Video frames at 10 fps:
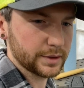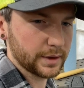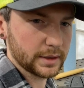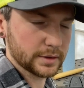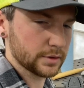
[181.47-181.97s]

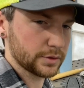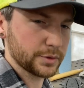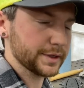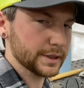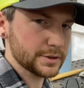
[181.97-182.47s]
like the
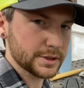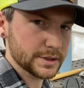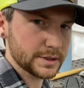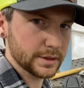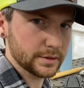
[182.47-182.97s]
3-inch
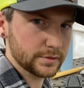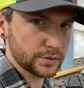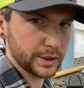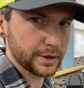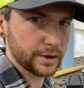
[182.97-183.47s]
extended
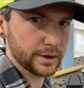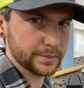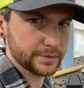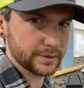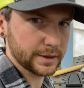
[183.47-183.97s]
swing
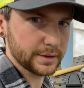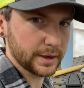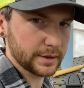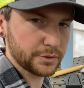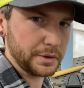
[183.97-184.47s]
arms and then
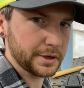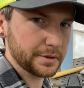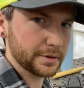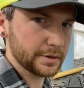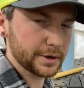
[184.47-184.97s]
like
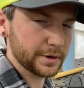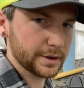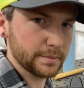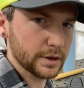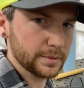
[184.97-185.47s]
330
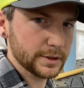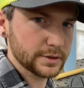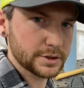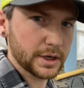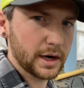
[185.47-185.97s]
millimeter
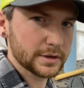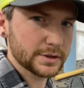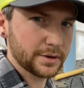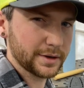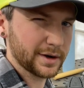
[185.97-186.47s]
shocks
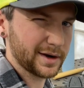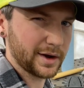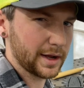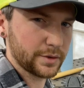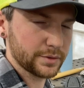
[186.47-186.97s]
on there,
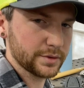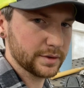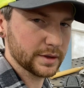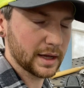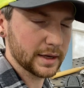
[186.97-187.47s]
I don't really
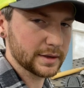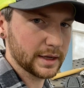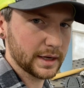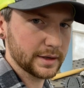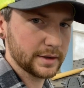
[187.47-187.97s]
like
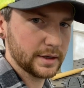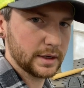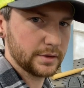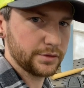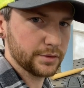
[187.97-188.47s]
that
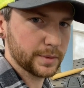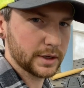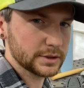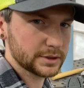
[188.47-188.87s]
too much.